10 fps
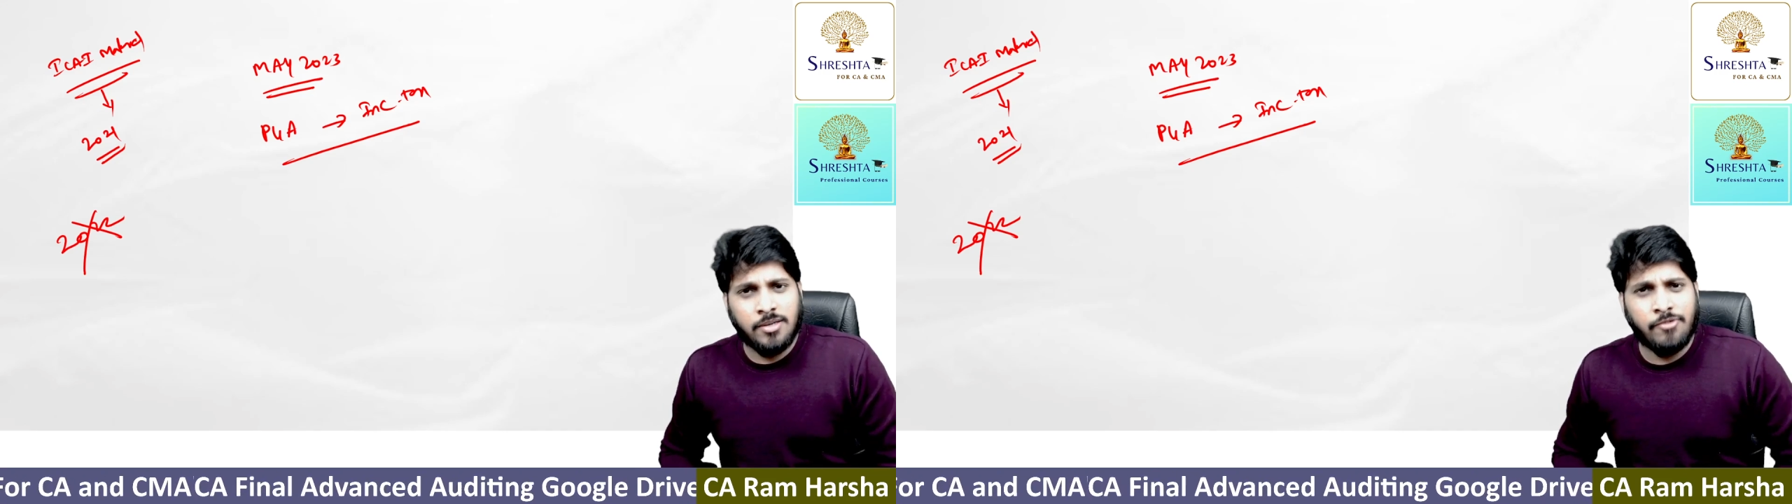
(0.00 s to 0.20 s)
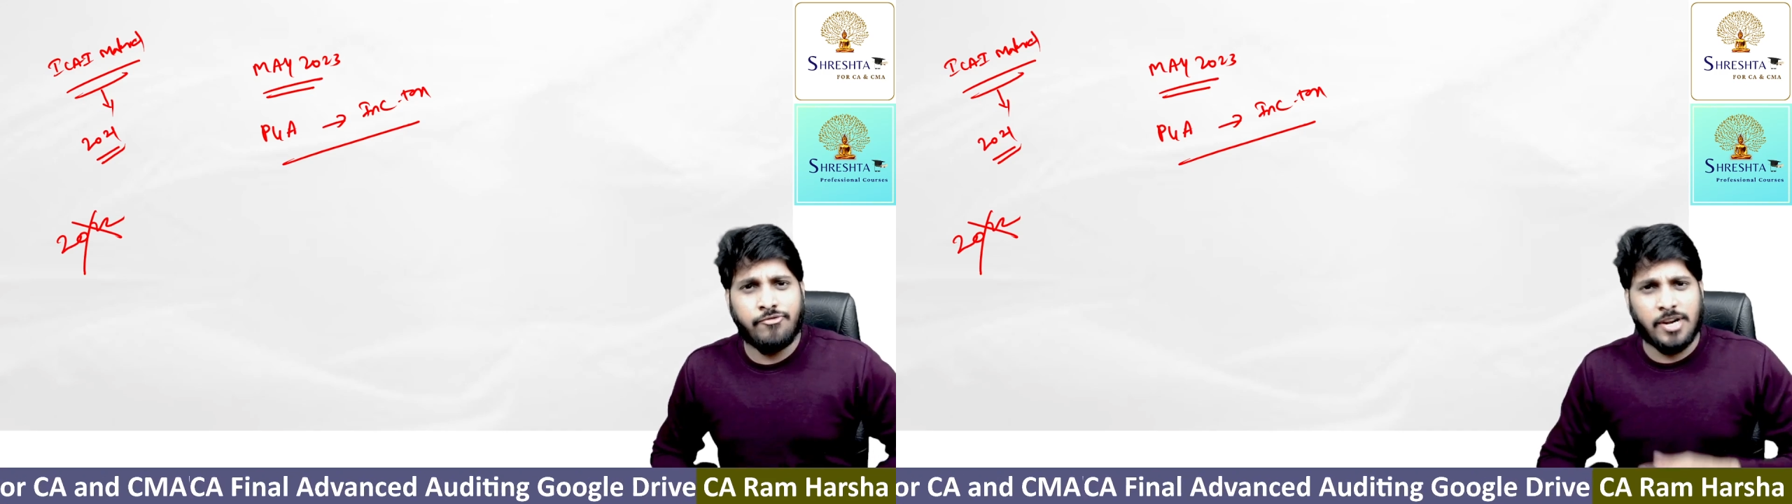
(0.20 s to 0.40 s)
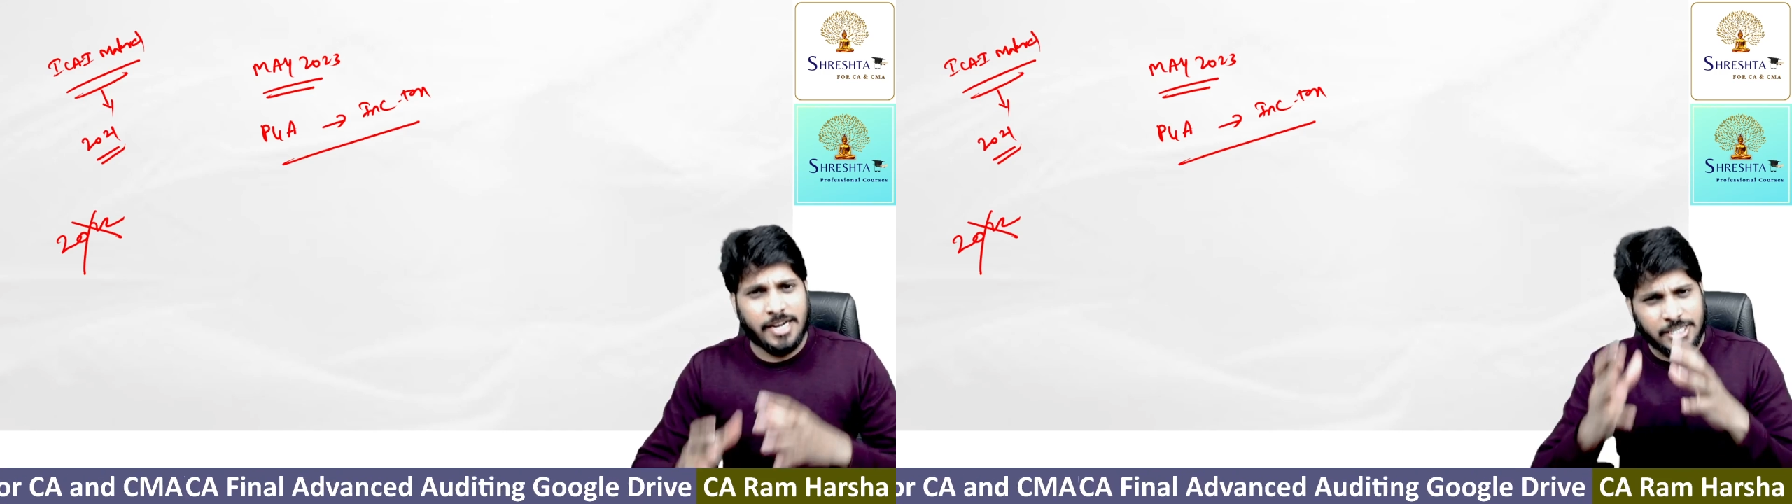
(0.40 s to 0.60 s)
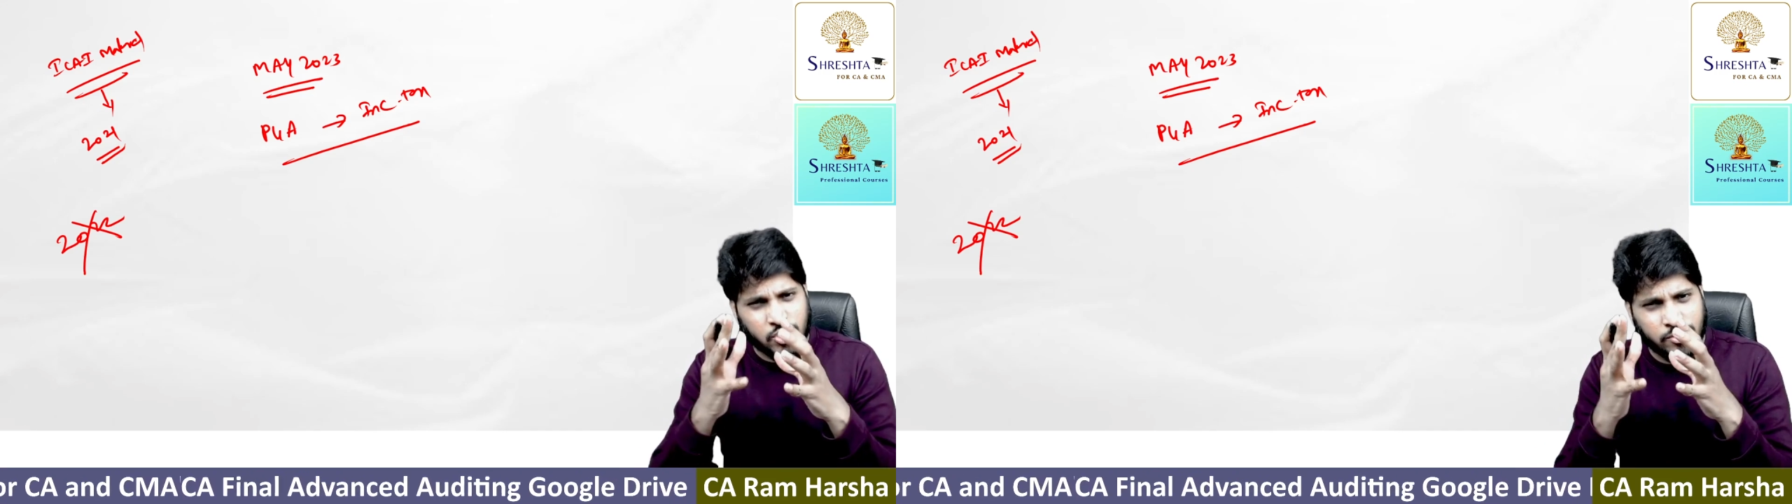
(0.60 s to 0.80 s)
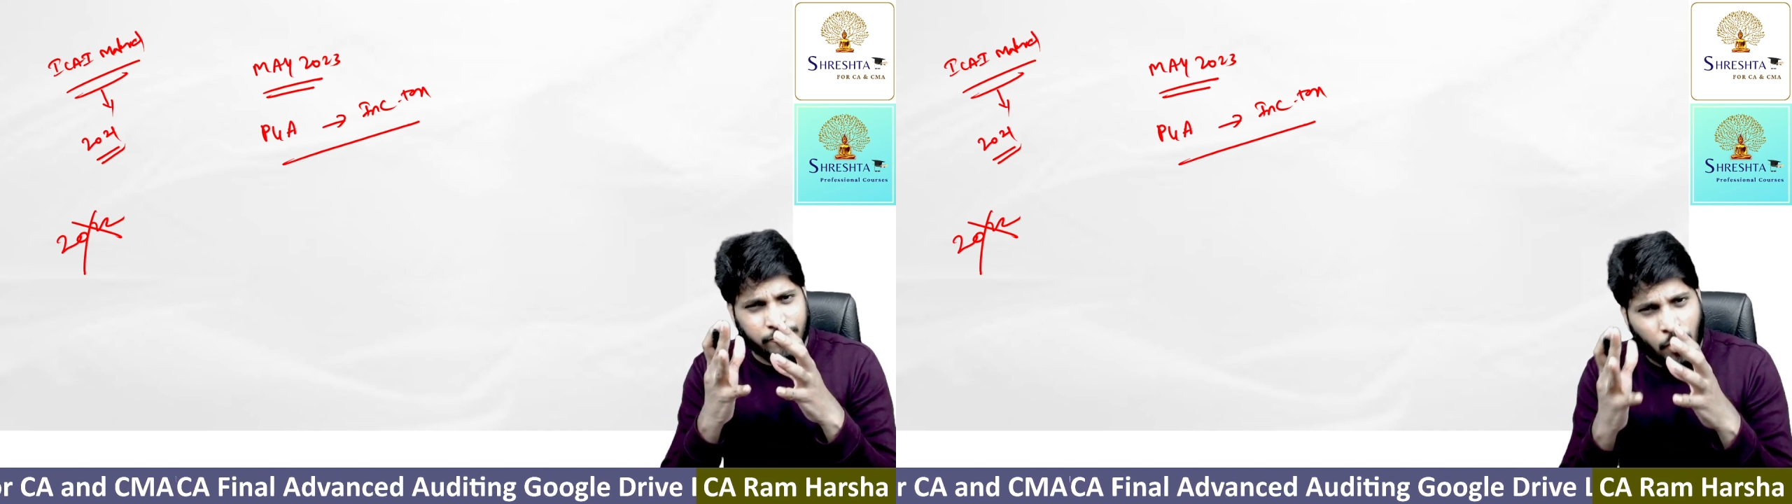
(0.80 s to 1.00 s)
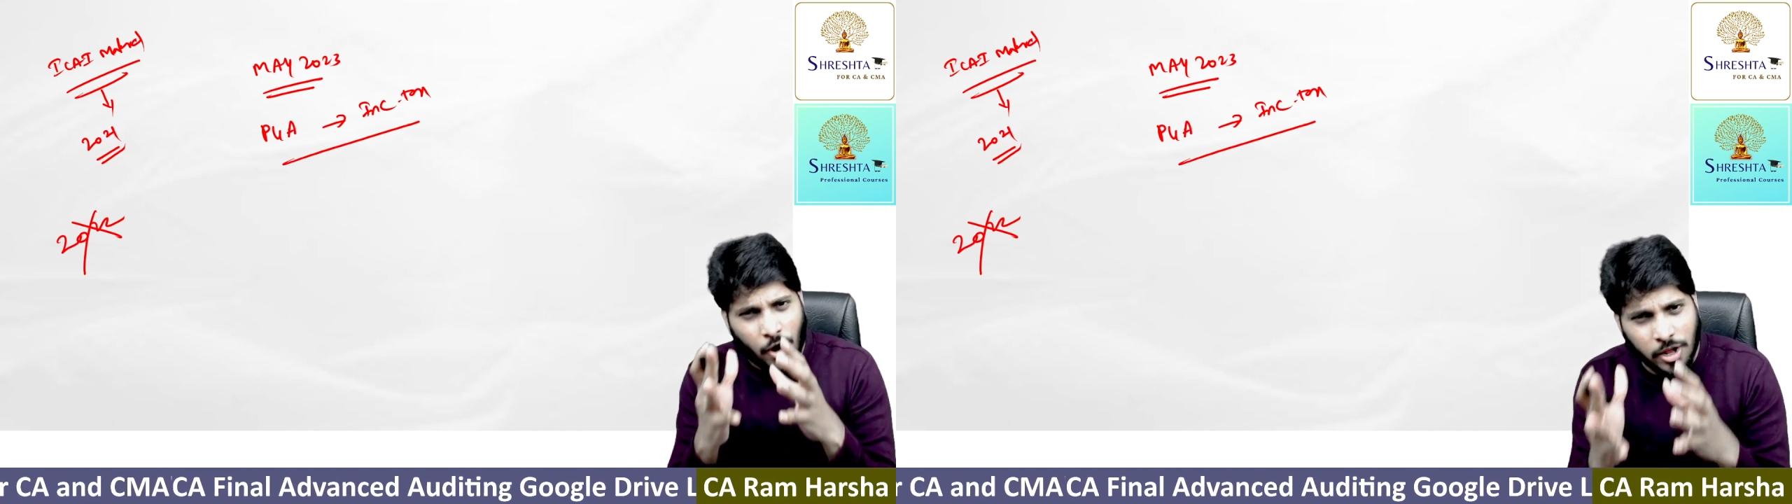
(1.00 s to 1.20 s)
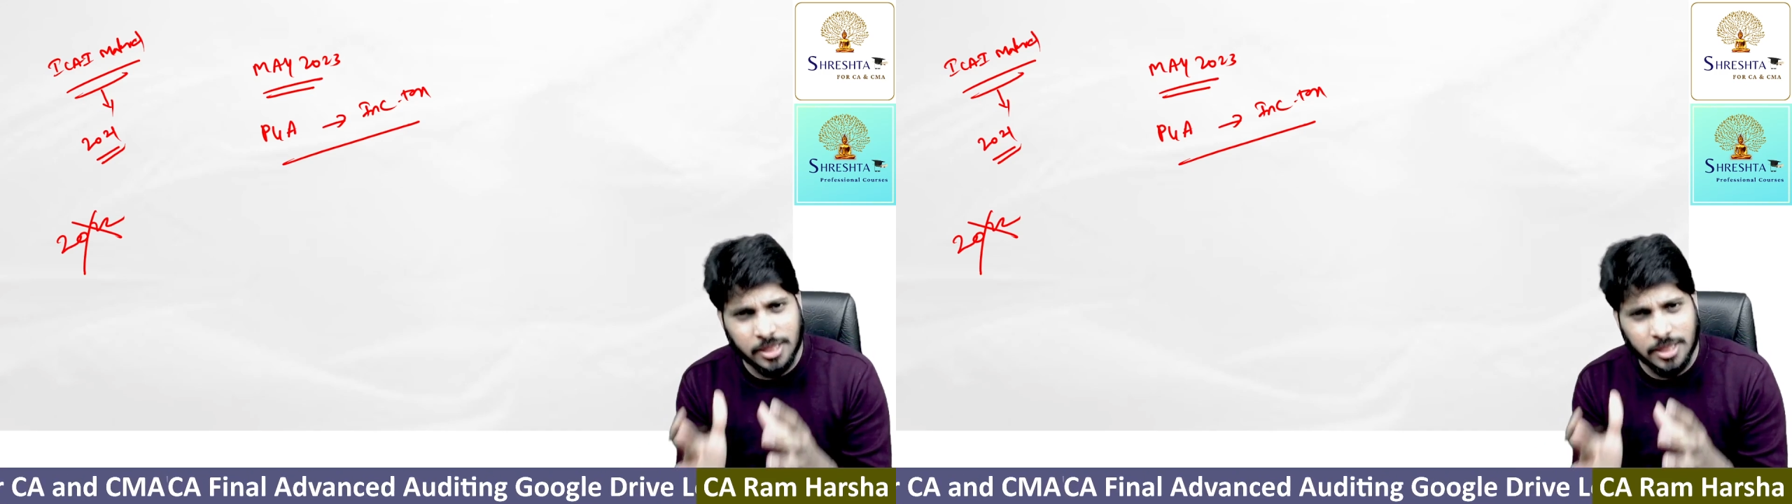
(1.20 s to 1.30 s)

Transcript: For rest of all